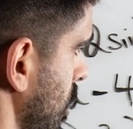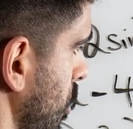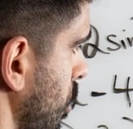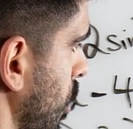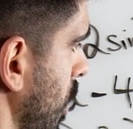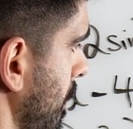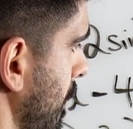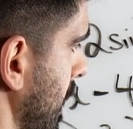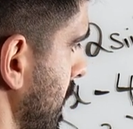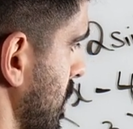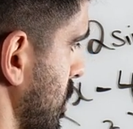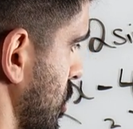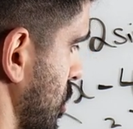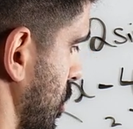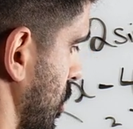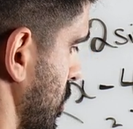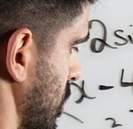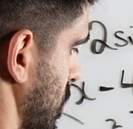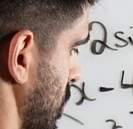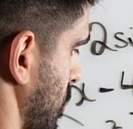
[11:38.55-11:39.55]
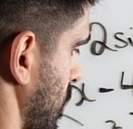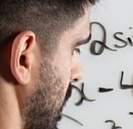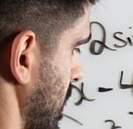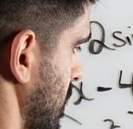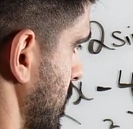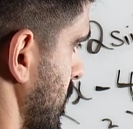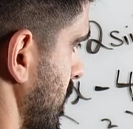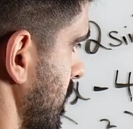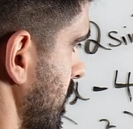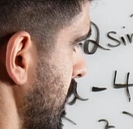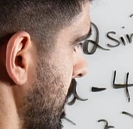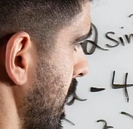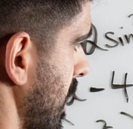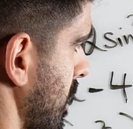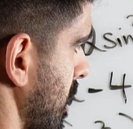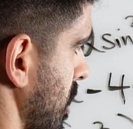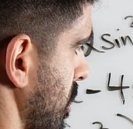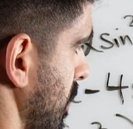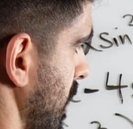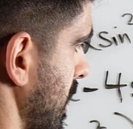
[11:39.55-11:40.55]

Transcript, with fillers: 1 minus cos squared. So I'm going to